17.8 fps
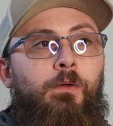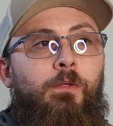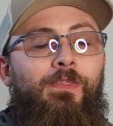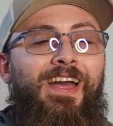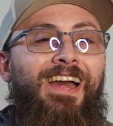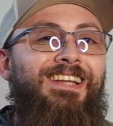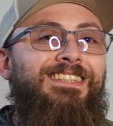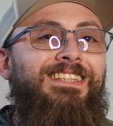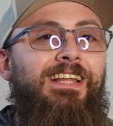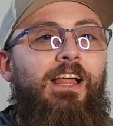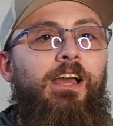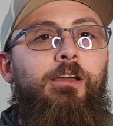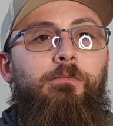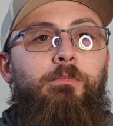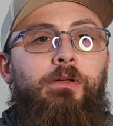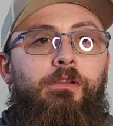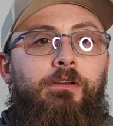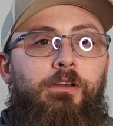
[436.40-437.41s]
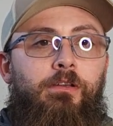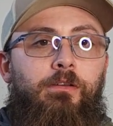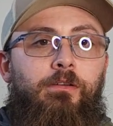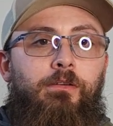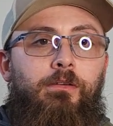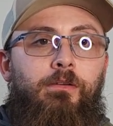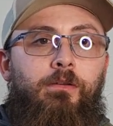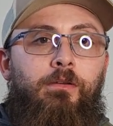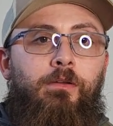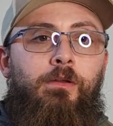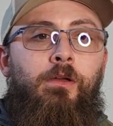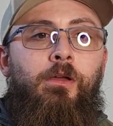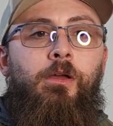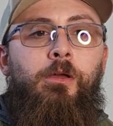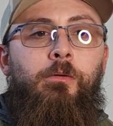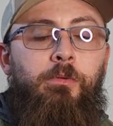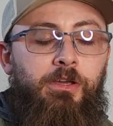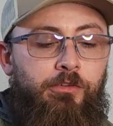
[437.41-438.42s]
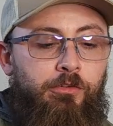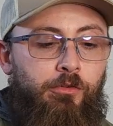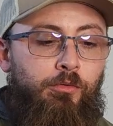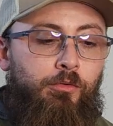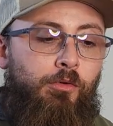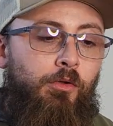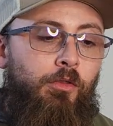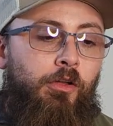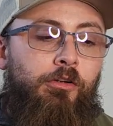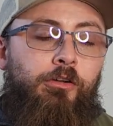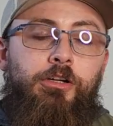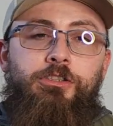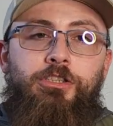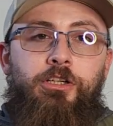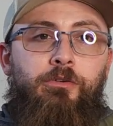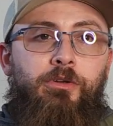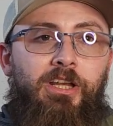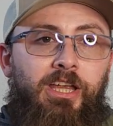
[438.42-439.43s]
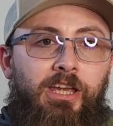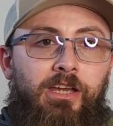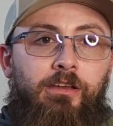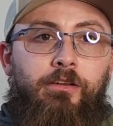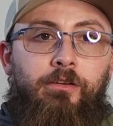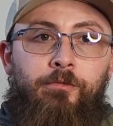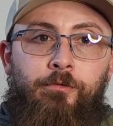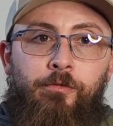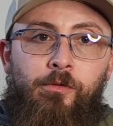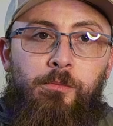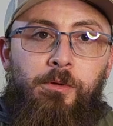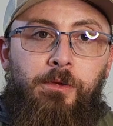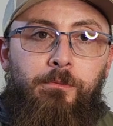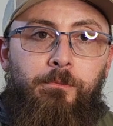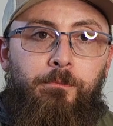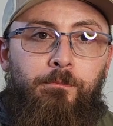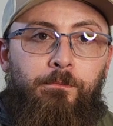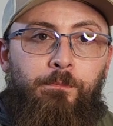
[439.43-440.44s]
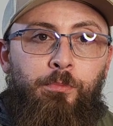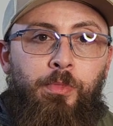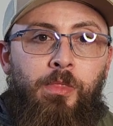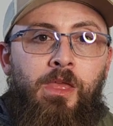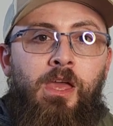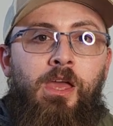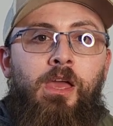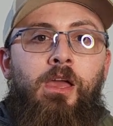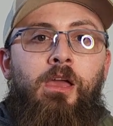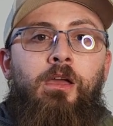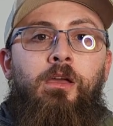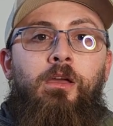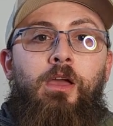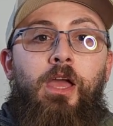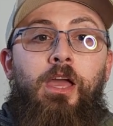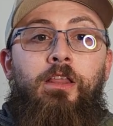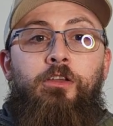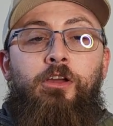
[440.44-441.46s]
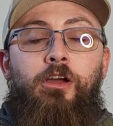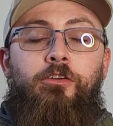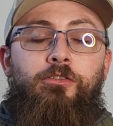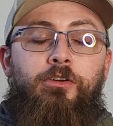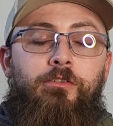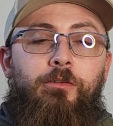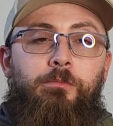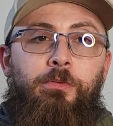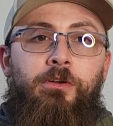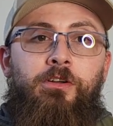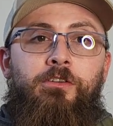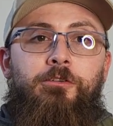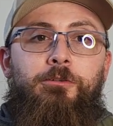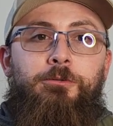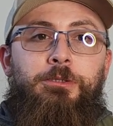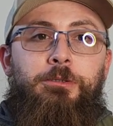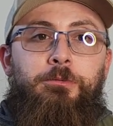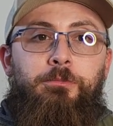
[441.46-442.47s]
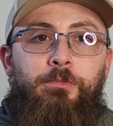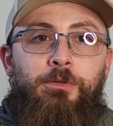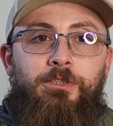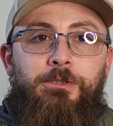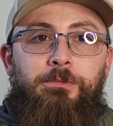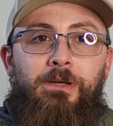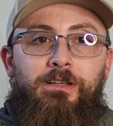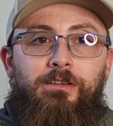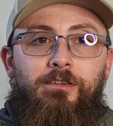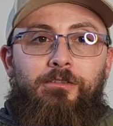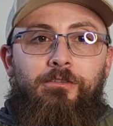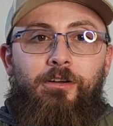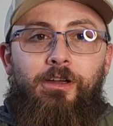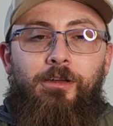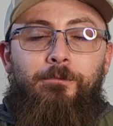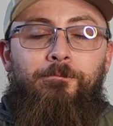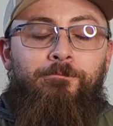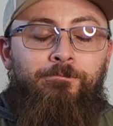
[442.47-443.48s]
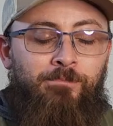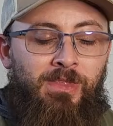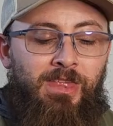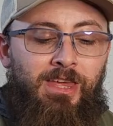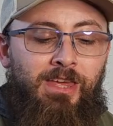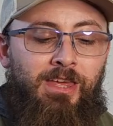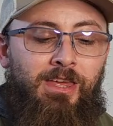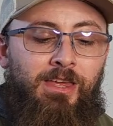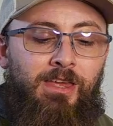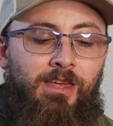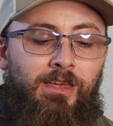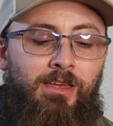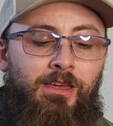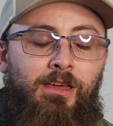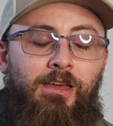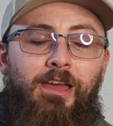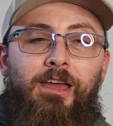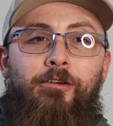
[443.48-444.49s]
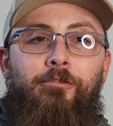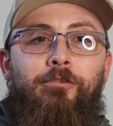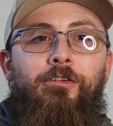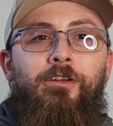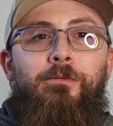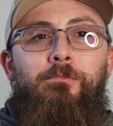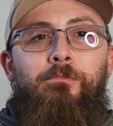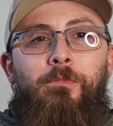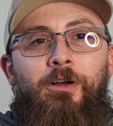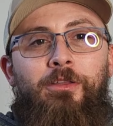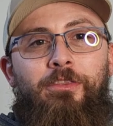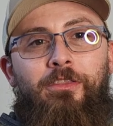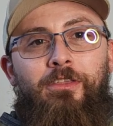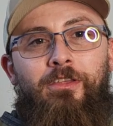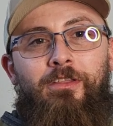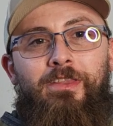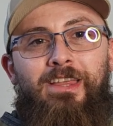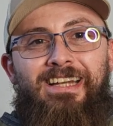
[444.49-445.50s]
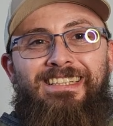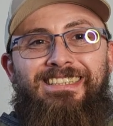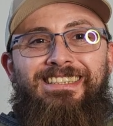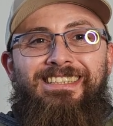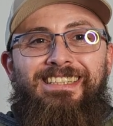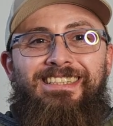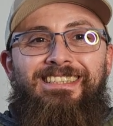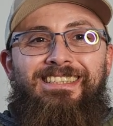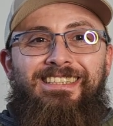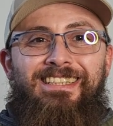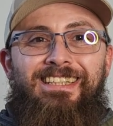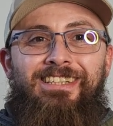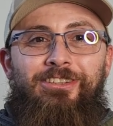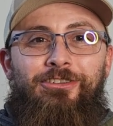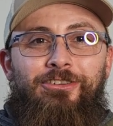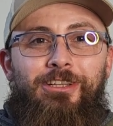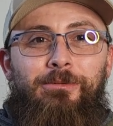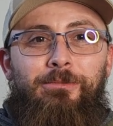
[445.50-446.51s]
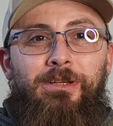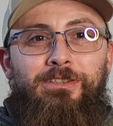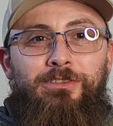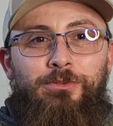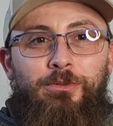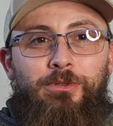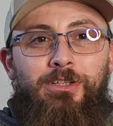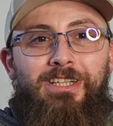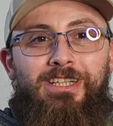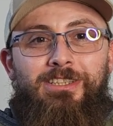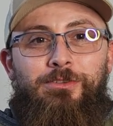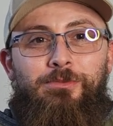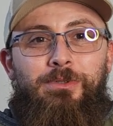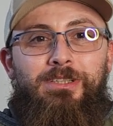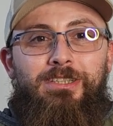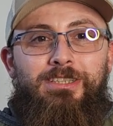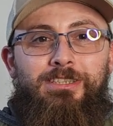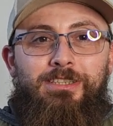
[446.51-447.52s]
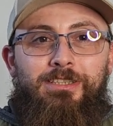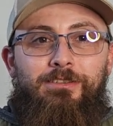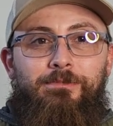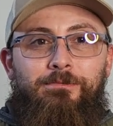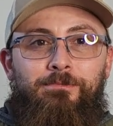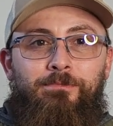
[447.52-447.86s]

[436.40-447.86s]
That is a liability because you're no longer generating income from it. And then you also have to put it into perspective, right? Every month that it sits in your eBay store, it gets relisted.